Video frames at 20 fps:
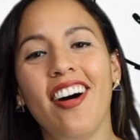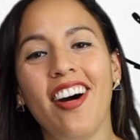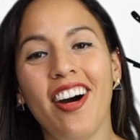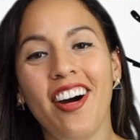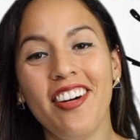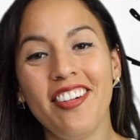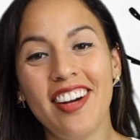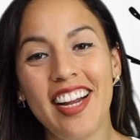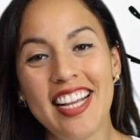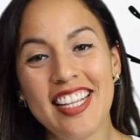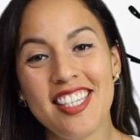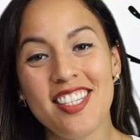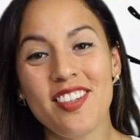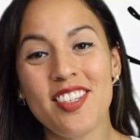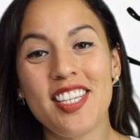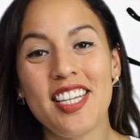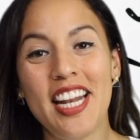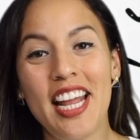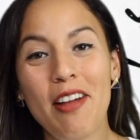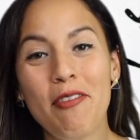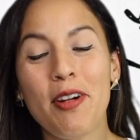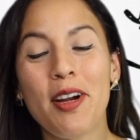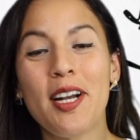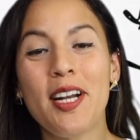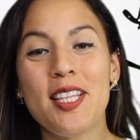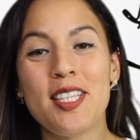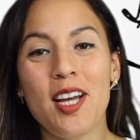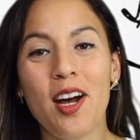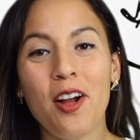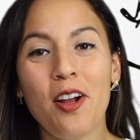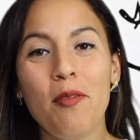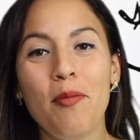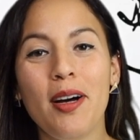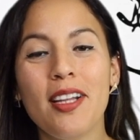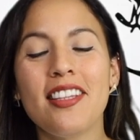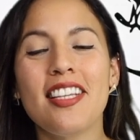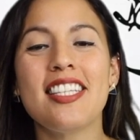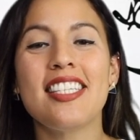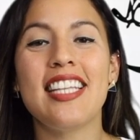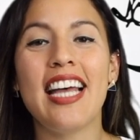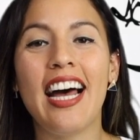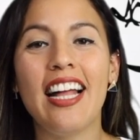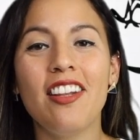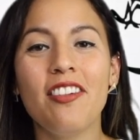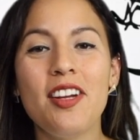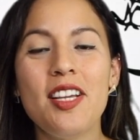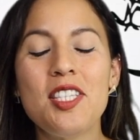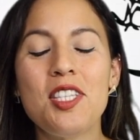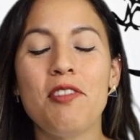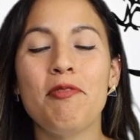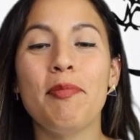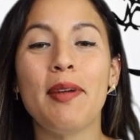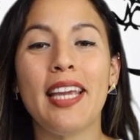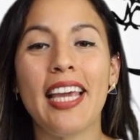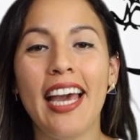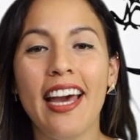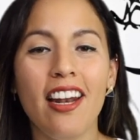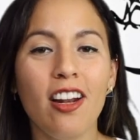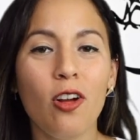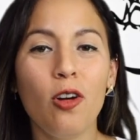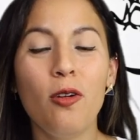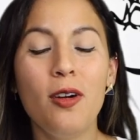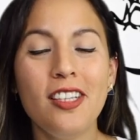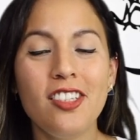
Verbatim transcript: Alright, so today we're going to talk about the salaries of mechanical